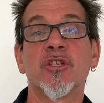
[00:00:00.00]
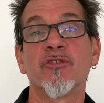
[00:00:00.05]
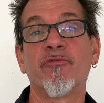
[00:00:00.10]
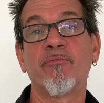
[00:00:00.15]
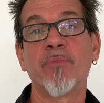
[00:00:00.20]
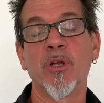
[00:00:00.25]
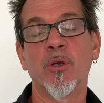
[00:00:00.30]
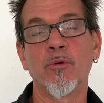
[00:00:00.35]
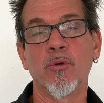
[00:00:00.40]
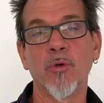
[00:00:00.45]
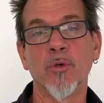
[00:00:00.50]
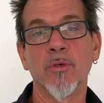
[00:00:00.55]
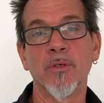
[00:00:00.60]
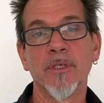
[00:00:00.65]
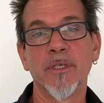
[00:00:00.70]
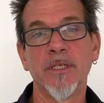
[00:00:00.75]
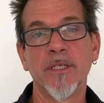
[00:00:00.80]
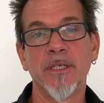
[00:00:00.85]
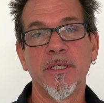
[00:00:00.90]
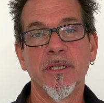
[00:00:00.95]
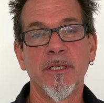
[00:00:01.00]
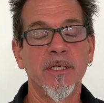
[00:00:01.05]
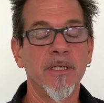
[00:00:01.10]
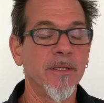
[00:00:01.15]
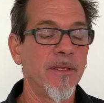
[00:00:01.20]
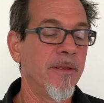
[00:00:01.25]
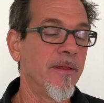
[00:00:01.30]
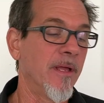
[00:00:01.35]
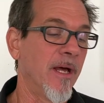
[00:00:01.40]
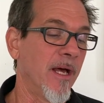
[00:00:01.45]
of Peru.
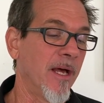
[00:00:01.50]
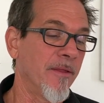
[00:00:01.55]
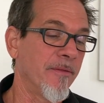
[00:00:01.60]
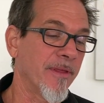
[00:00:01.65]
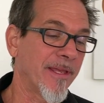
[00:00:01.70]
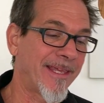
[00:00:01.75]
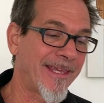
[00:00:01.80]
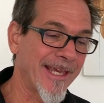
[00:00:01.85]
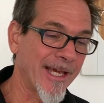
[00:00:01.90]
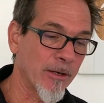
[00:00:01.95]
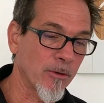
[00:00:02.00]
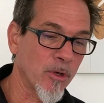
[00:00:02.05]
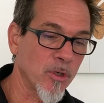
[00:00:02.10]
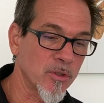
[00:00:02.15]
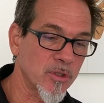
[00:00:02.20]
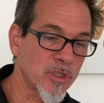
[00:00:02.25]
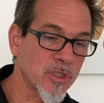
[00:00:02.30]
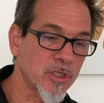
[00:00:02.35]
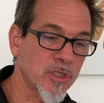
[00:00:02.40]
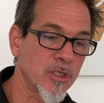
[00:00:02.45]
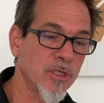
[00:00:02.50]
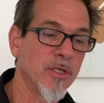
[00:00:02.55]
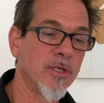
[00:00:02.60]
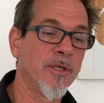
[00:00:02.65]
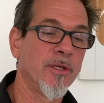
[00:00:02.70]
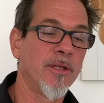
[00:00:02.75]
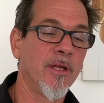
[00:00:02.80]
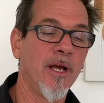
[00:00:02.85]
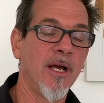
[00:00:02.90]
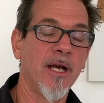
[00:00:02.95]
The Queros
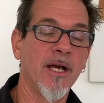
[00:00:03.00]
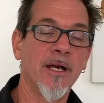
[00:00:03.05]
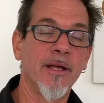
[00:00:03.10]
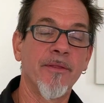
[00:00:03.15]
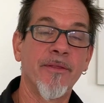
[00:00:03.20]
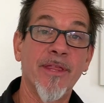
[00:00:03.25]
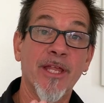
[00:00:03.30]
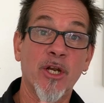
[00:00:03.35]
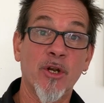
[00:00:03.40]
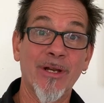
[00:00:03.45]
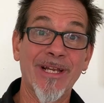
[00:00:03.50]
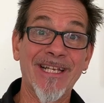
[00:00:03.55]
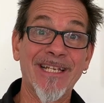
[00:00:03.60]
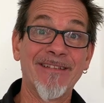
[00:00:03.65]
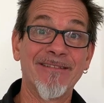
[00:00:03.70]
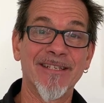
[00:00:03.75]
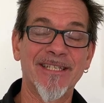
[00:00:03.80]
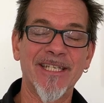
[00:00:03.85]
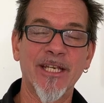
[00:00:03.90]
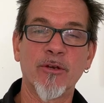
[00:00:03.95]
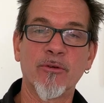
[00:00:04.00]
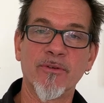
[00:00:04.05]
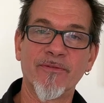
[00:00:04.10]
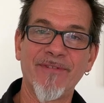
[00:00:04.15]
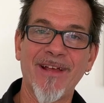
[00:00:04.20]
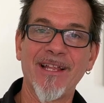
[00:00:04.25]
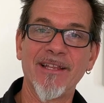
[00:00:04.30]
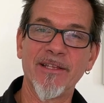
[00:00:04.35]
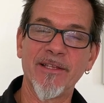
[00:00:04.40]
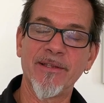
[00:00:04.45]
that are in the Sacred
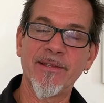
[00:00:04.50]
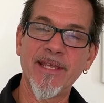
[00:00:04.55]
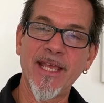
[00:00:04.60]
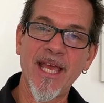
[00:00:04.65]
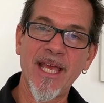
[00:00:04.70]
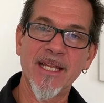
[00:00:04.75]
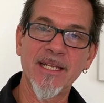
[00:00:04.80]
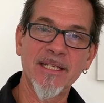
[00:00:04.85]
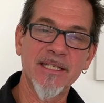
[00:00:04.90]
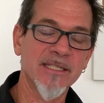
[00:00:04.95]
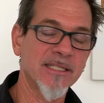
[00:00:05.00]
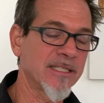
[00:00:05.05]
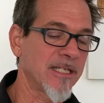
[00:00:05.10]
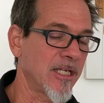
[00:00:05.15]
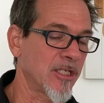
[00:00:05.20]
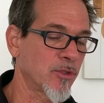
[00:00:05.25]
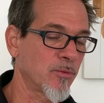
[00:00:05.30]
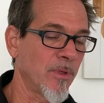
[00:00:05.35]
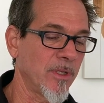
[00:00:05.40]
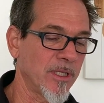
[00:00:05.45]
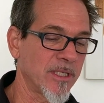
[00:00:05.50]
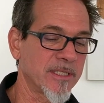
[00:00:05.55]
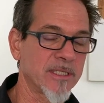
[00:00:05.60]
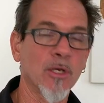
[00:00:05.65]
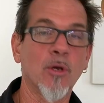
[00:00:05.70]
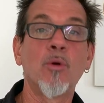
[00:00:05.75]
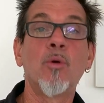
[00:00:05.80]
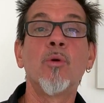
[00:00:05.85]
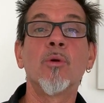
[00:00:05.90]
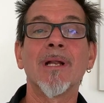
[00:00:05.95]
Valley in the Andes, as well as the
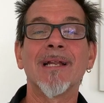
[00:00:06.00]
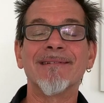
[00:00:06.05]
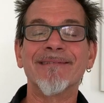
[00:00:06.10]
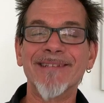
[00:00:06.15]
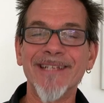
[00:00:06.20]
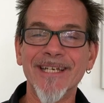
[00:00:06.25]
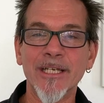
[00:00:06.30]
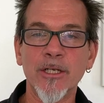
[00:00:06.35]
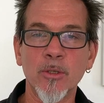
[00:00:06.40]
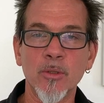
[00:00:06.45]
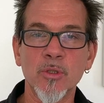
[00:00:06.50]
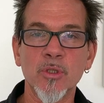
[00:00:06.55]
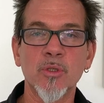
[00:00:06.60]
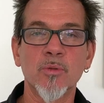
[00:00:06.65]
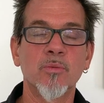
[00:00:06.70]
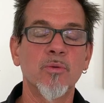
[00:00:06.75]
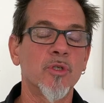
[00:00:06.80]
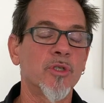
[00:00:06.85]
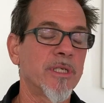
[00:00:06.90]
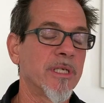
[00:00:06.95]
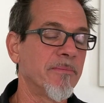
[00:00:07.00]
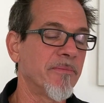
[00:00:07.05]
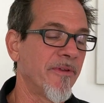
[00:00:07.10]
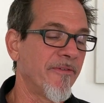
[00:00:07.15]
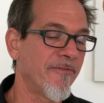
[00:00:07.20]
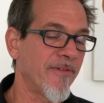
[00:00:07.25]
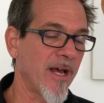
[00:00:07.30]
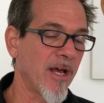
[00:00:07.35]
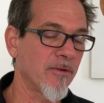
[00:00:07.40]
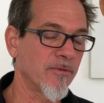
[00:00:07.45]
curanderos, which can be
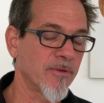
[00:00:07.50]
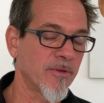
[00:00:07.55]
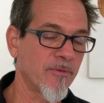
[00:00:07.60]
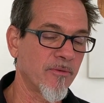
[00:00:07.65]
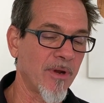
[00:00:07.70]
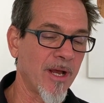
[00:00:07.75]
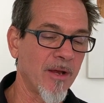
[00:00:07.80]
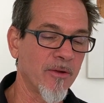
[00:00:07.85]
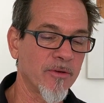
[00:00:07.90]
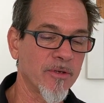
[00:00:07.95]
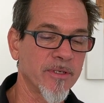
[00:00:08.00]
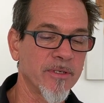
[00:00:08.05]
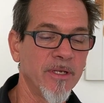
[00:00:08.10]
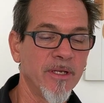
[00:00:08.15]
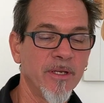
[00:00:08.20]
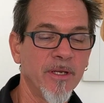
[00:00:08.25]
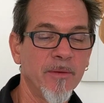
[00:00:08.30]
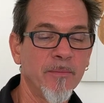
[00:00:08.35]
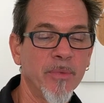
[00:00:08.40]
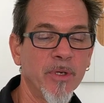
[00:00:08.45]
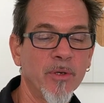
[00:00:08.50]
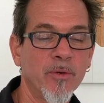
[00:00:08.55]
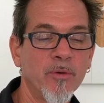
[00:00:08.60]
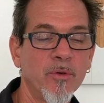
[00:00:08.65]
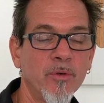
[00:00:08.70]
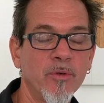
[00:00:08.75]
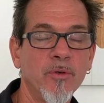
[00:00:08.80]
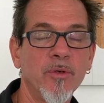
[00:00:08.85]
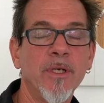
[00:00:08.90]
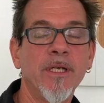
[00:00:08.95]
found throughout
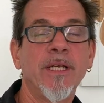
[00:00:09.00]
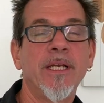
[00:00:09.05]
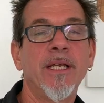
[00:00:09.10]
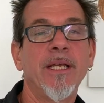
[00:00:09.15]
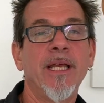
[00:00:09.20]
Peru.